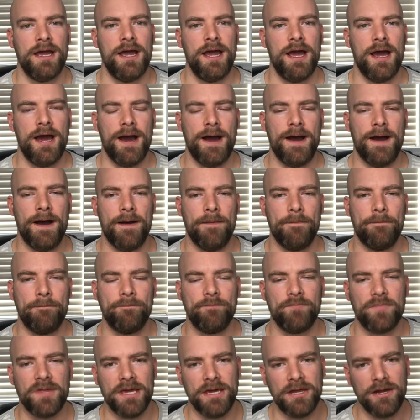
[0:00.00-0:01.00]
Um,
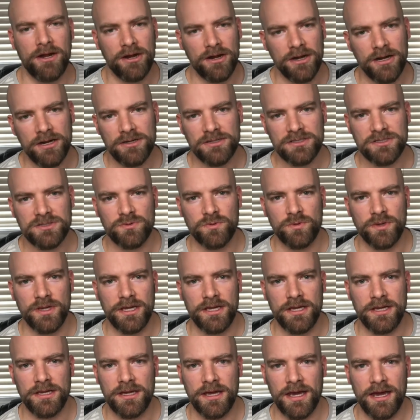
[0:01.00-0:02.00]
in our house,
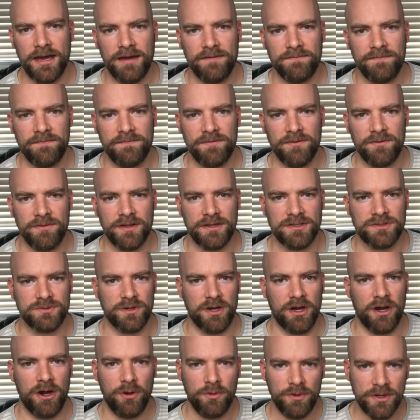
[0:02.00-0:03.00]
we have a few things we
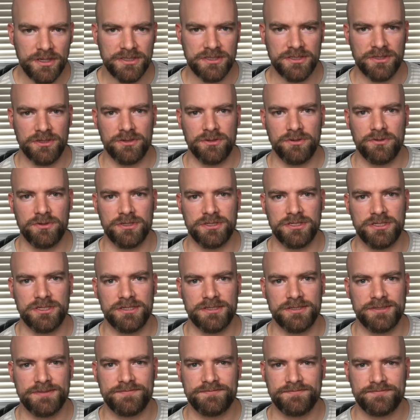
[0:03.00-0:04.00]
always do, which
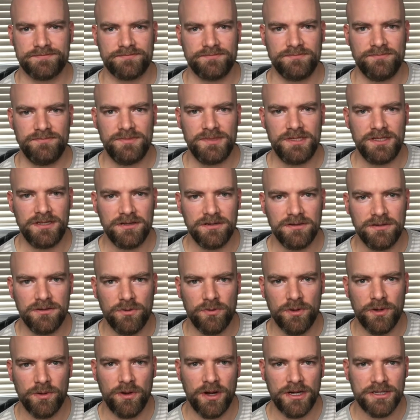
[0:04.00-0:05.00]
is
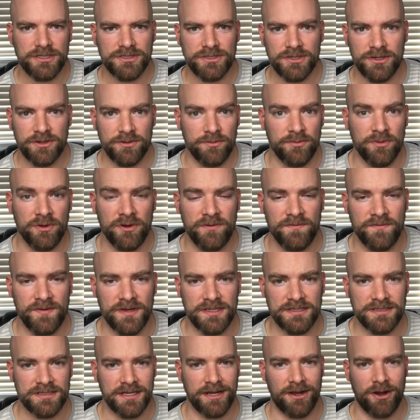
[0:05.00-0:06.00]
we watch certain
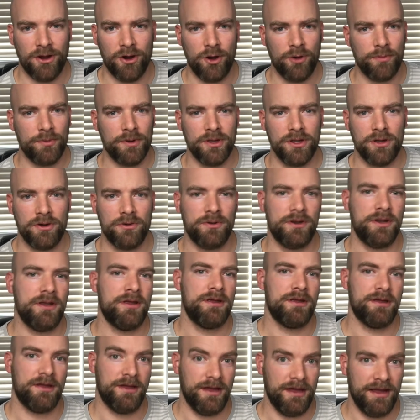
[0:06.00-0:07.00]
movies like Home Alone
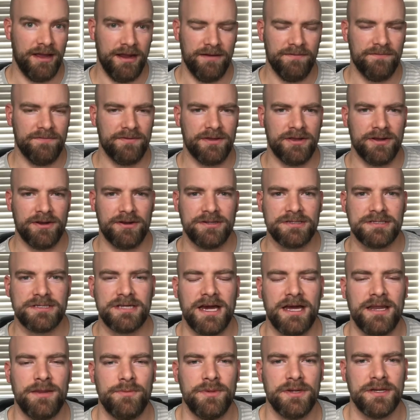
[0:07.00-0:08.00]
every year. It's
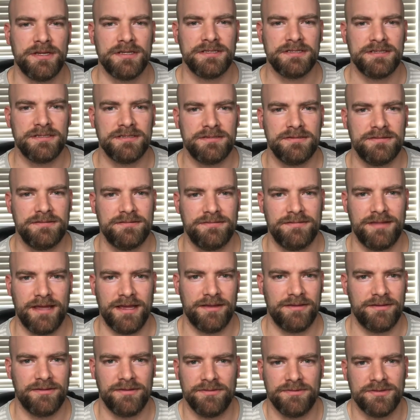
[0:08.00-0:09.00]
kind of been a
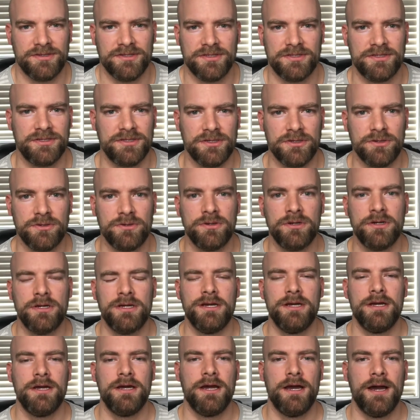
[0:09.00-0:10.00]
thing you just do.
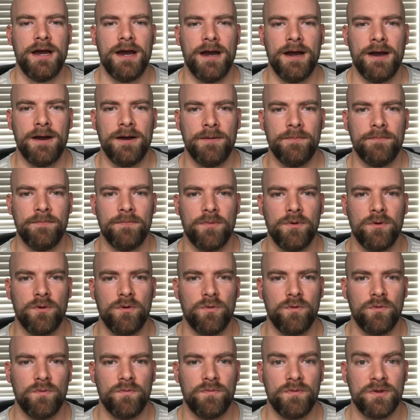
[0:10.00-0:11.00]
Um,
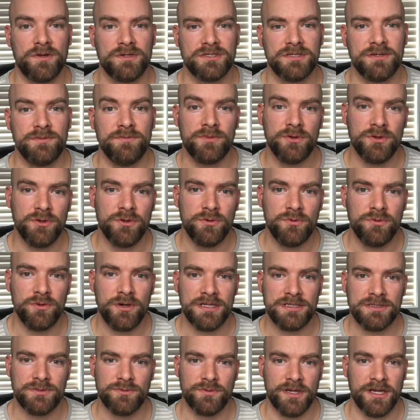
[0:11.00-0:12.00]
there's some new
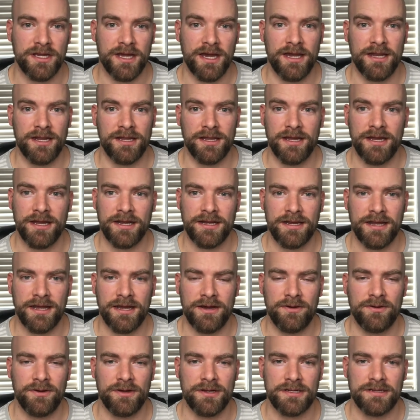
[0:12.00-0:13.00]
ones we kind of like
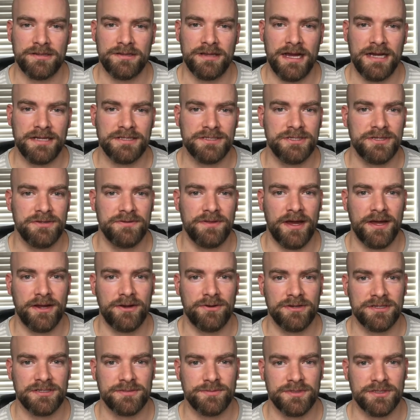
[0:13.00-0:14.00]
now. Like last year, that
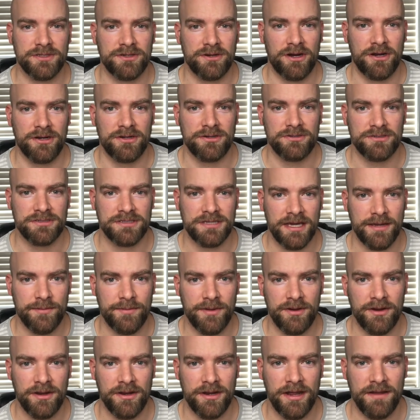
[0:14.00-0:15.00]
Christmas Chronicles came
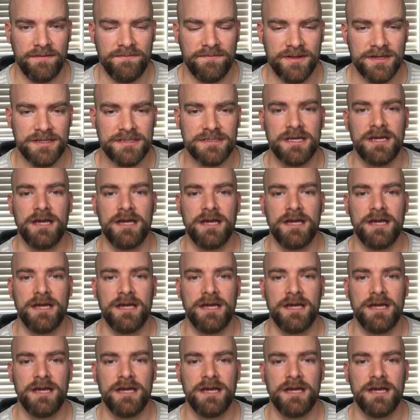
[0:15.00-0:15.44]
out on Netflix.